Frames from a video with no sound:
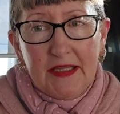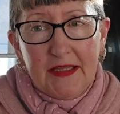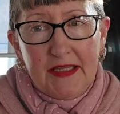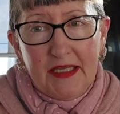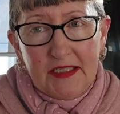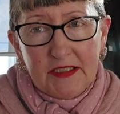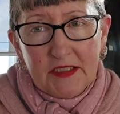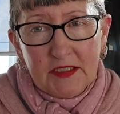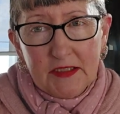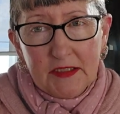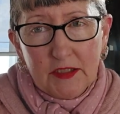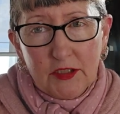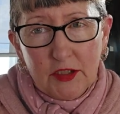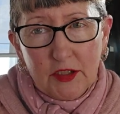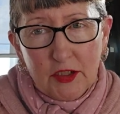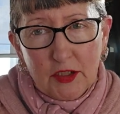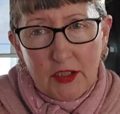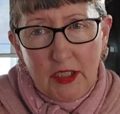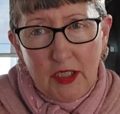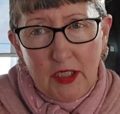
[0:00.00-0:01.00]
that
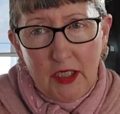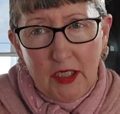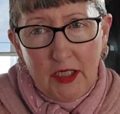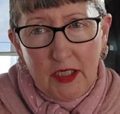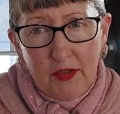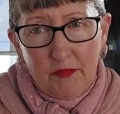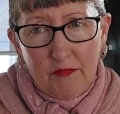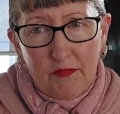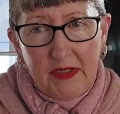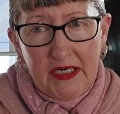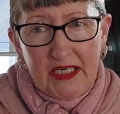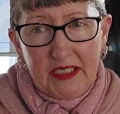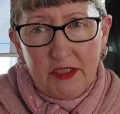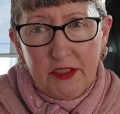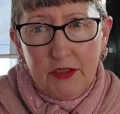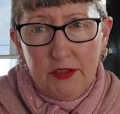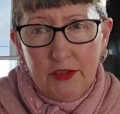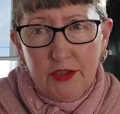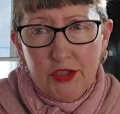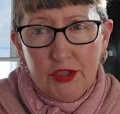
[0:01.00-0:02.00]
I read
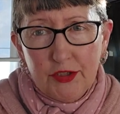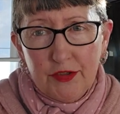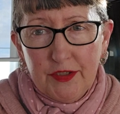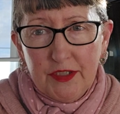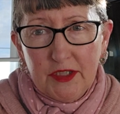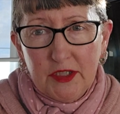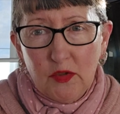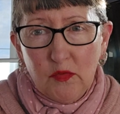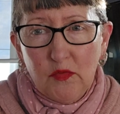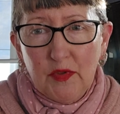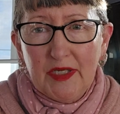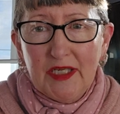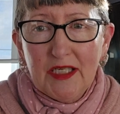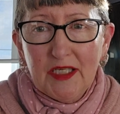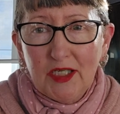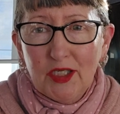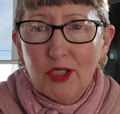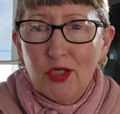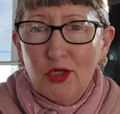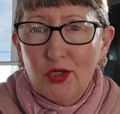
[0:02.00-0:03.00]
during the
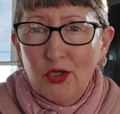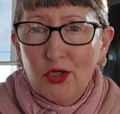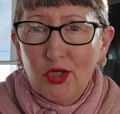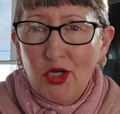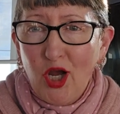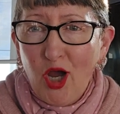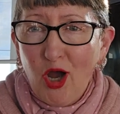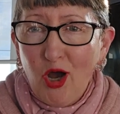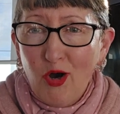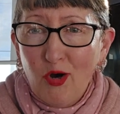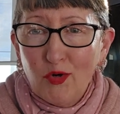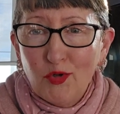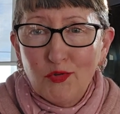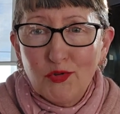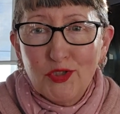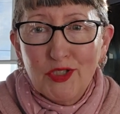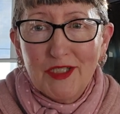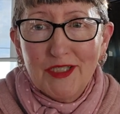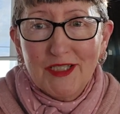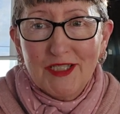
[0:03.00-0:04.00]
week
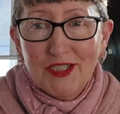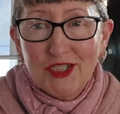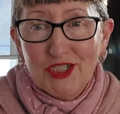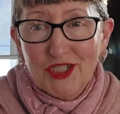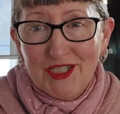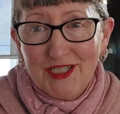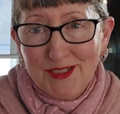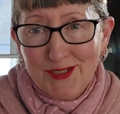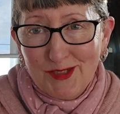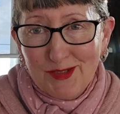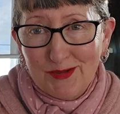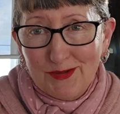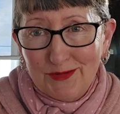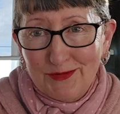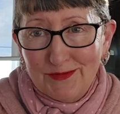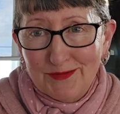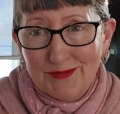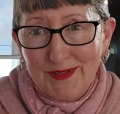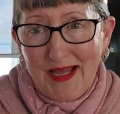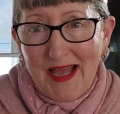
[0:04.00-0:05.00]
Cold Chisel
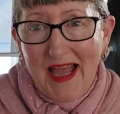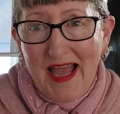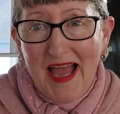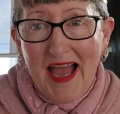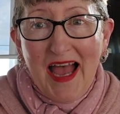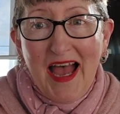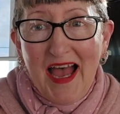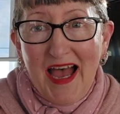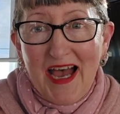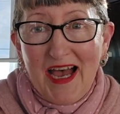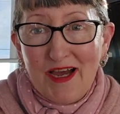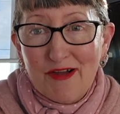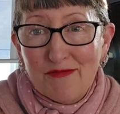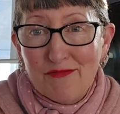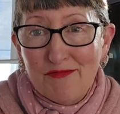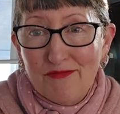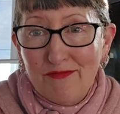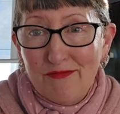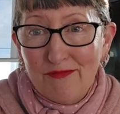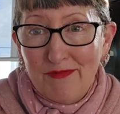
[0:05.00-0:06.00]
are
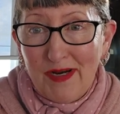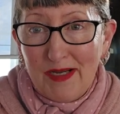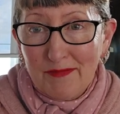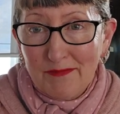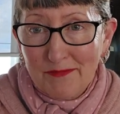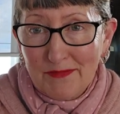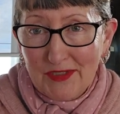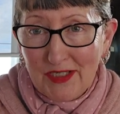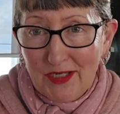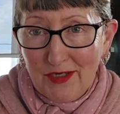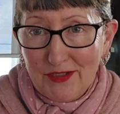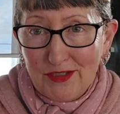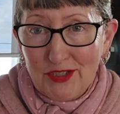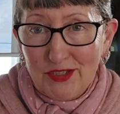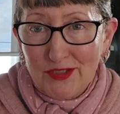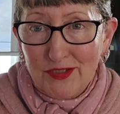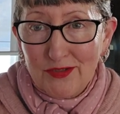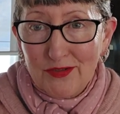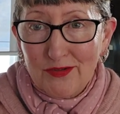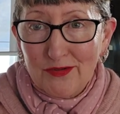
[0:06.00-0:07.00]
going
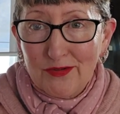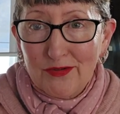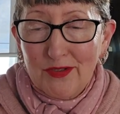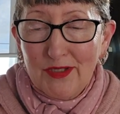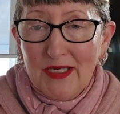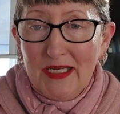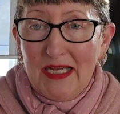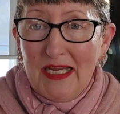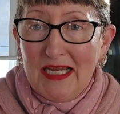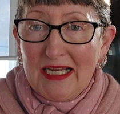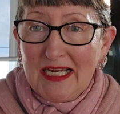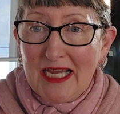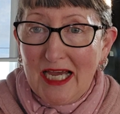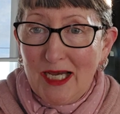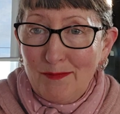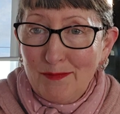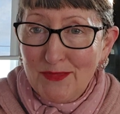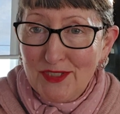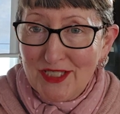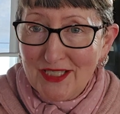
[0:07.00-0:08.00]
to
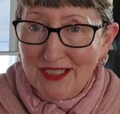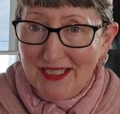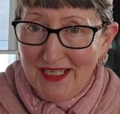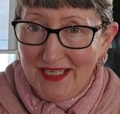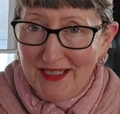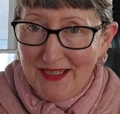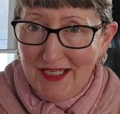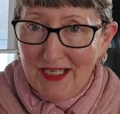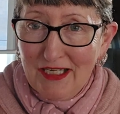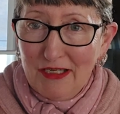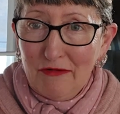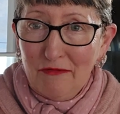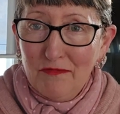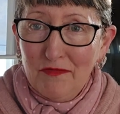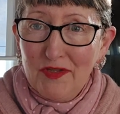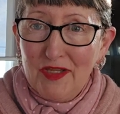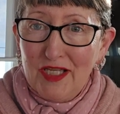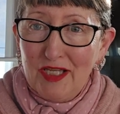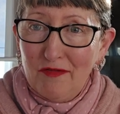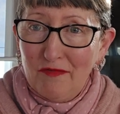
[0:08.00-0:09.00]
come together
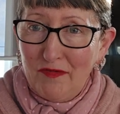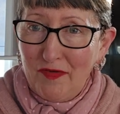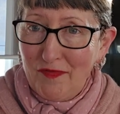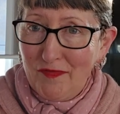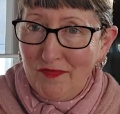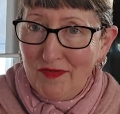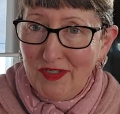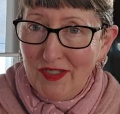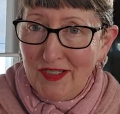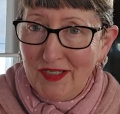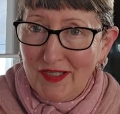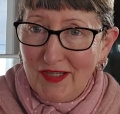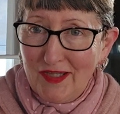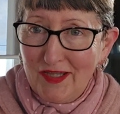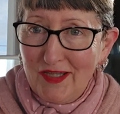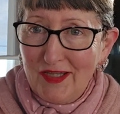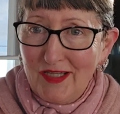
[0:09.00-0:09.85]
for their 50th